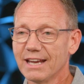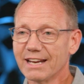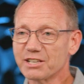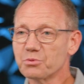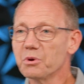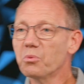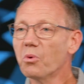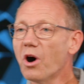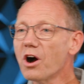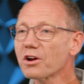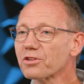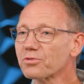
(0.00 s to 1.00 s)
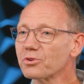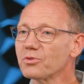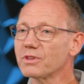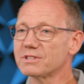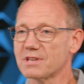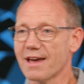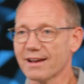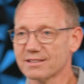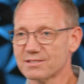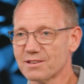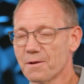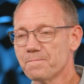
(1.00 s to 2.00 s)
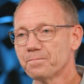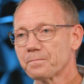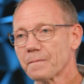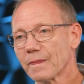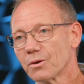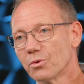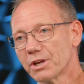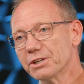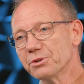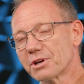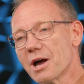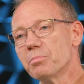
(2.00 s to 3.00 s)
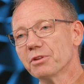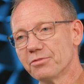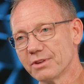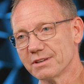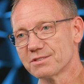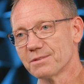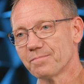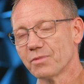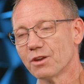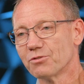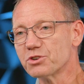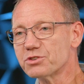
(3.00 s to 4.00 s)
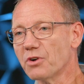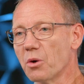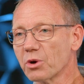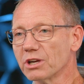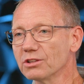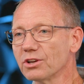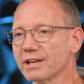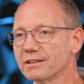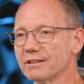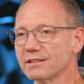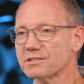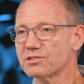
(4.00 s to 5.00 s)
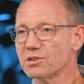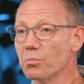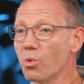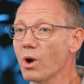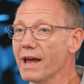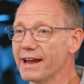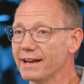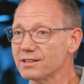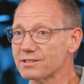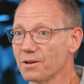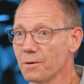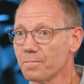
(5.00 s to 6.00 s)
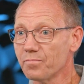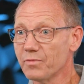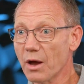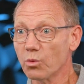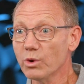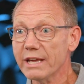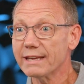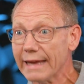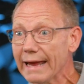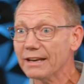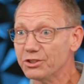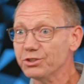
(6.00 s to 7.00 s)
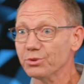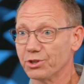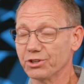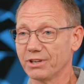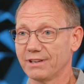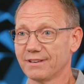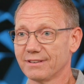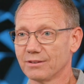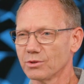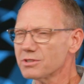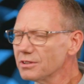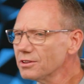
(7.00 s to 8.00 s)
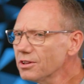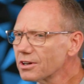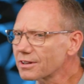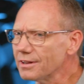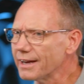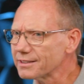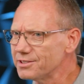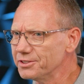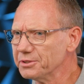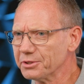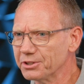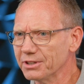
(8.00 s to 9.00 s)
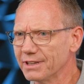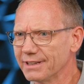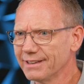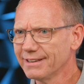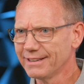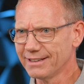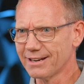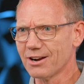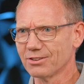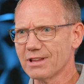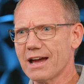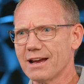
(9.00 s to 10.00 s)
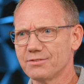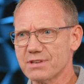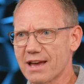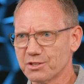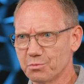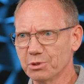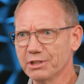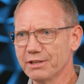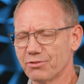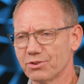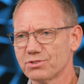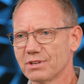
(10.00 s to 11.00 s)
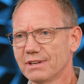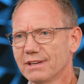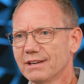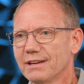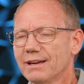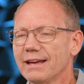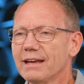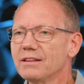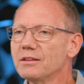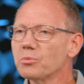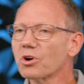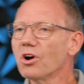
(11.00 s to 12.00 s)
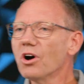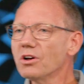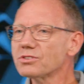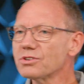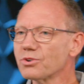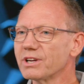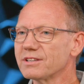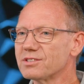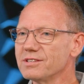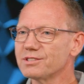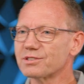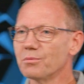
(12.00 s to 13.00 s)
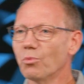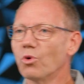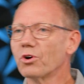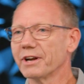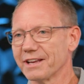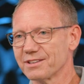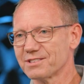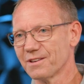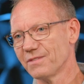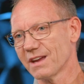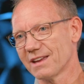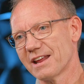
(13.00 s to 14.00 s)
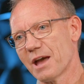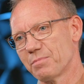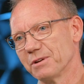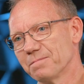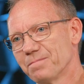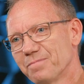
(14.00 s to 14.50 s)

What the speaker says: And as we walk through the text, we're going to do a couple of things. First of all, we're going to look at some ways that we can do good. What's it look like to do good in our lives as believers? And then we're also going to see some warnings that can happen.